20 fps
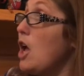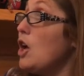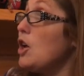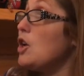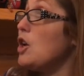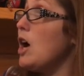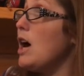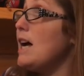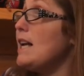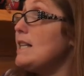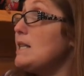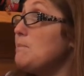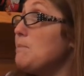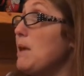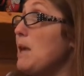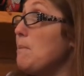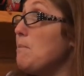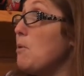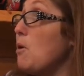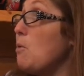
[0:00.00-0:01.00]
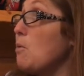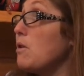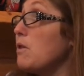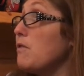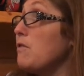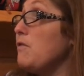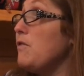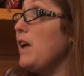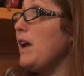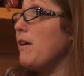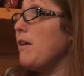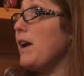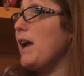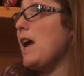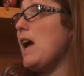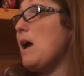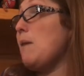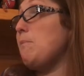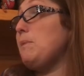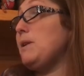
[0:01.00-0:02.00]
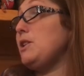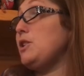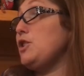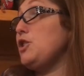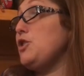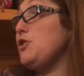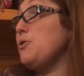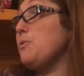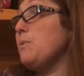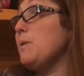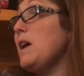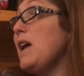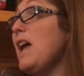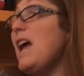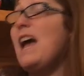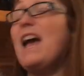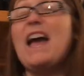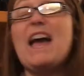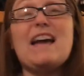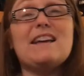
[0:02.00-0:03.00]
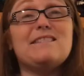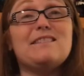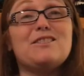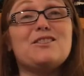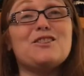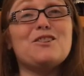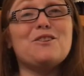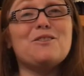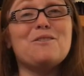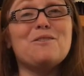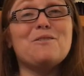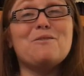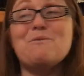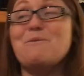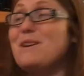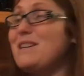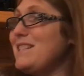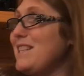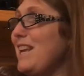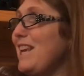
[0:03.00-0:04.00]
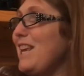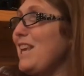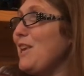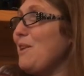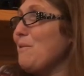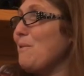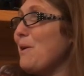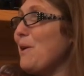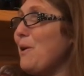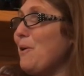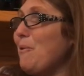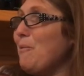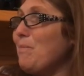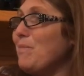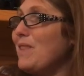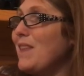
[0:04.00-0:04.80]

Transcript: God's people were very happy too. Esther was a hero.